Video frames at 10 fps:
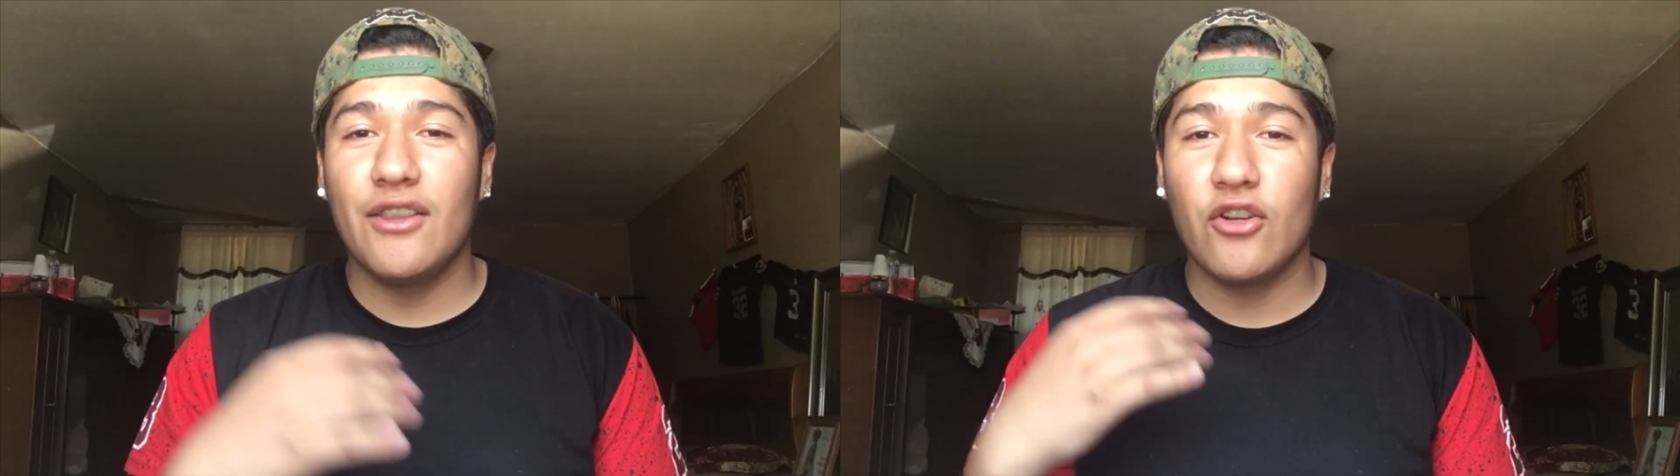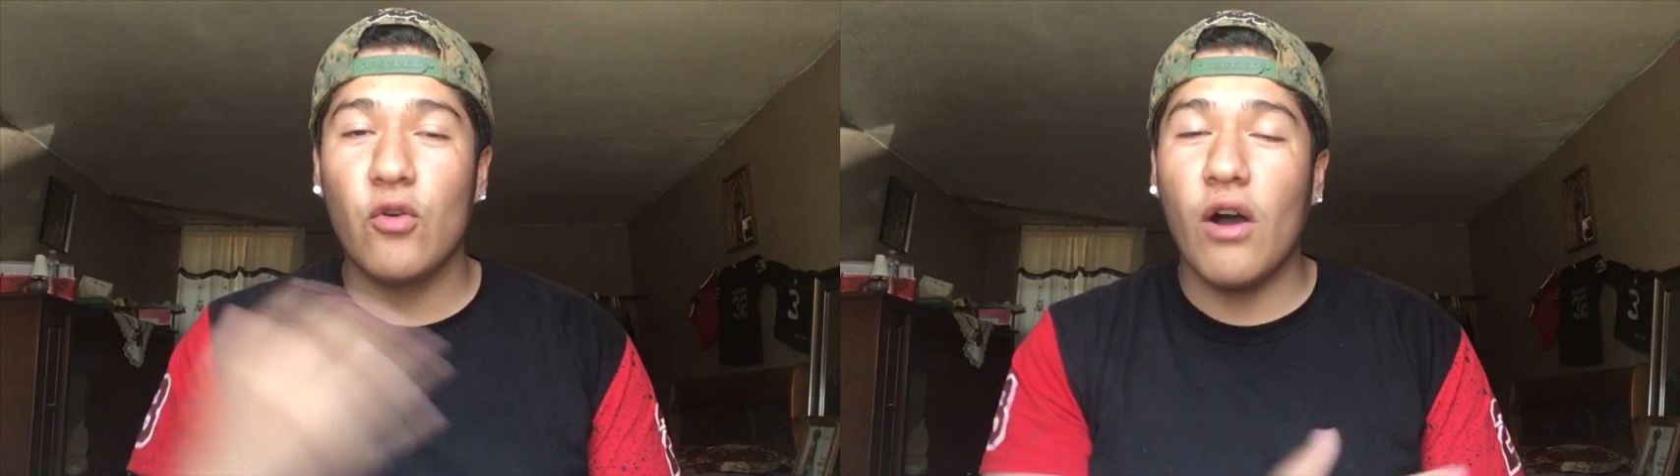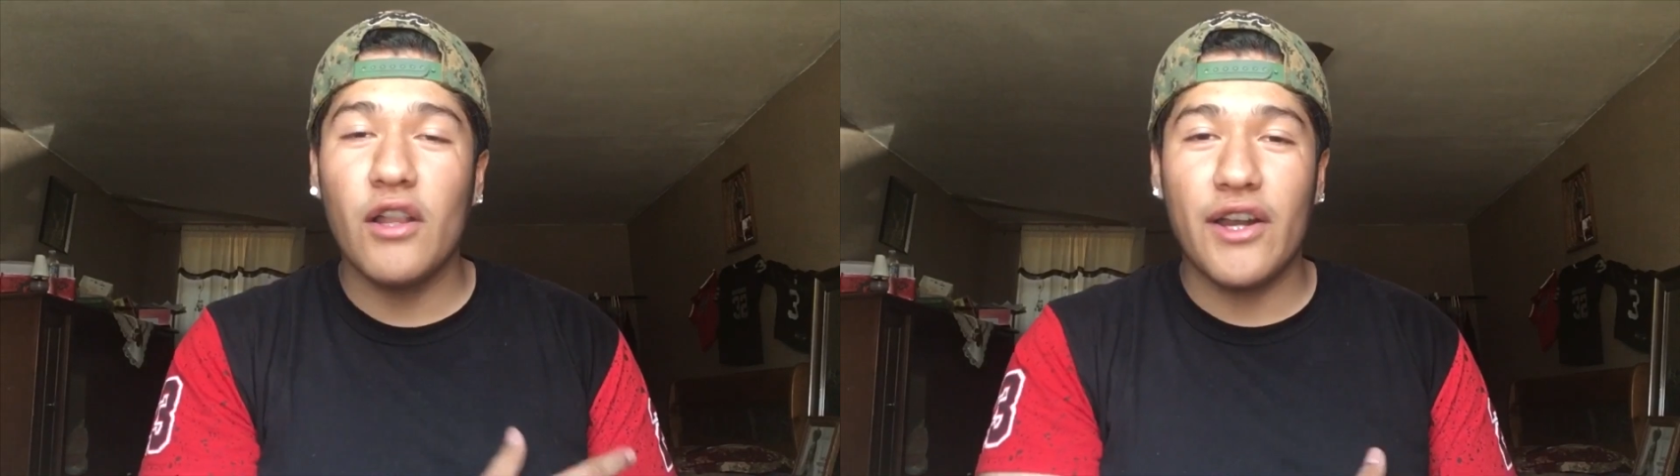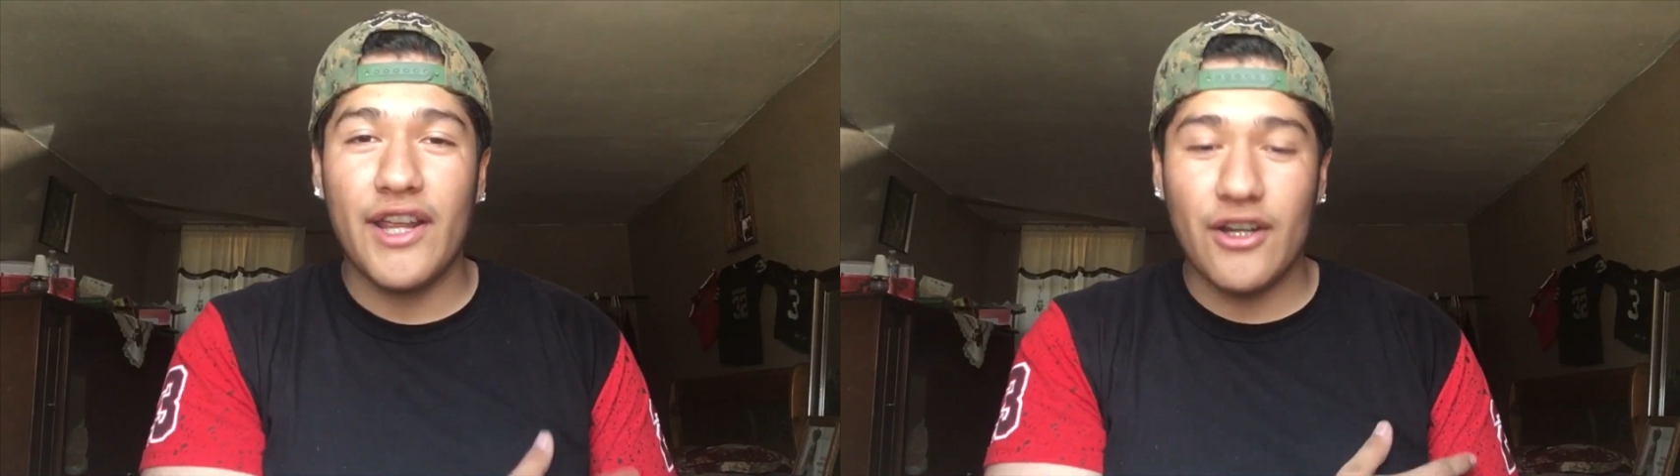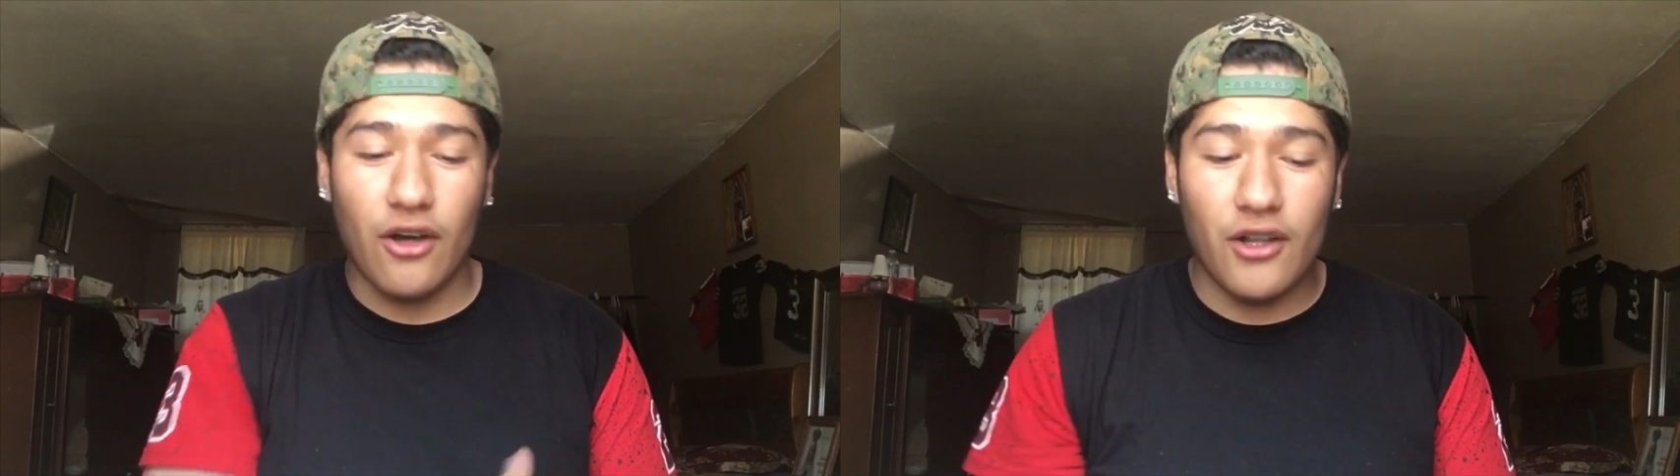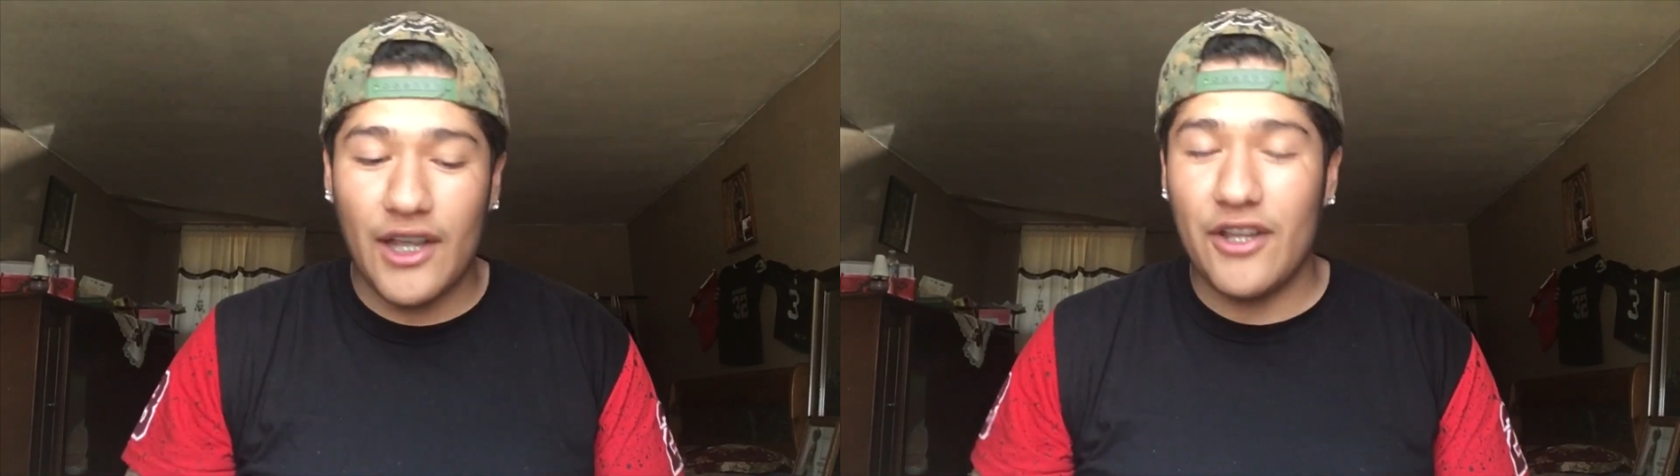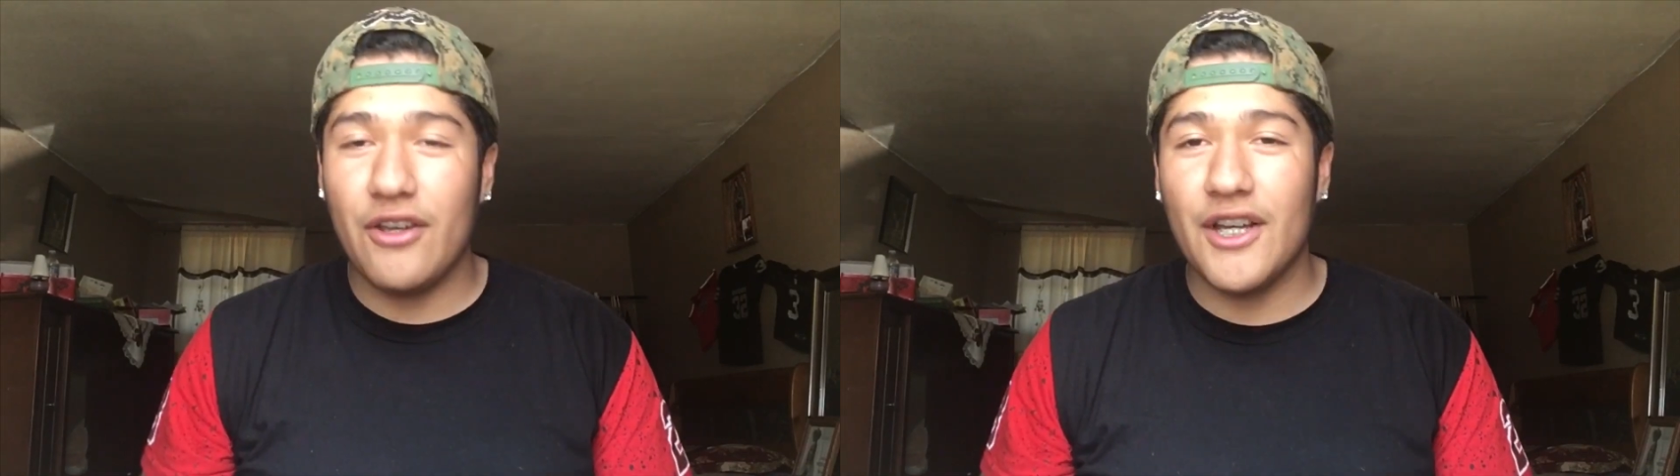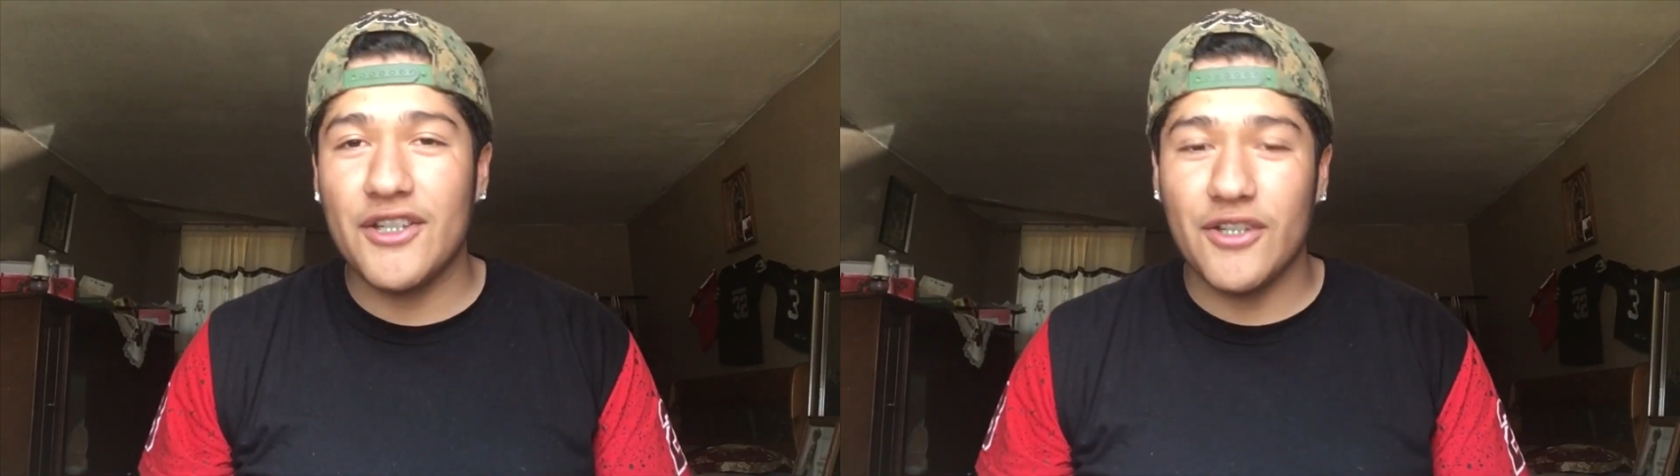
the quality and all that, you guys.